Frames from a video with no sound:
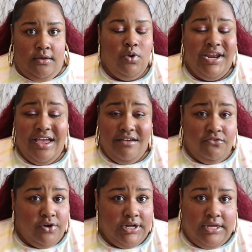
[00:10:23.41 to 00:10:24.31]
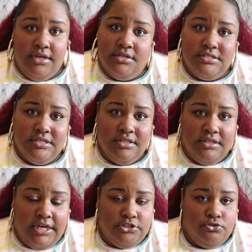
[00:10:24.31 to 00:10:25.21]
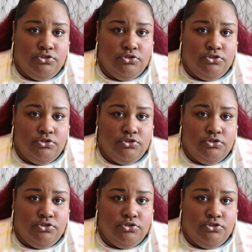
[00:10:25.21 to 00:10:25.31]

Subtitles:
Whatever it is that you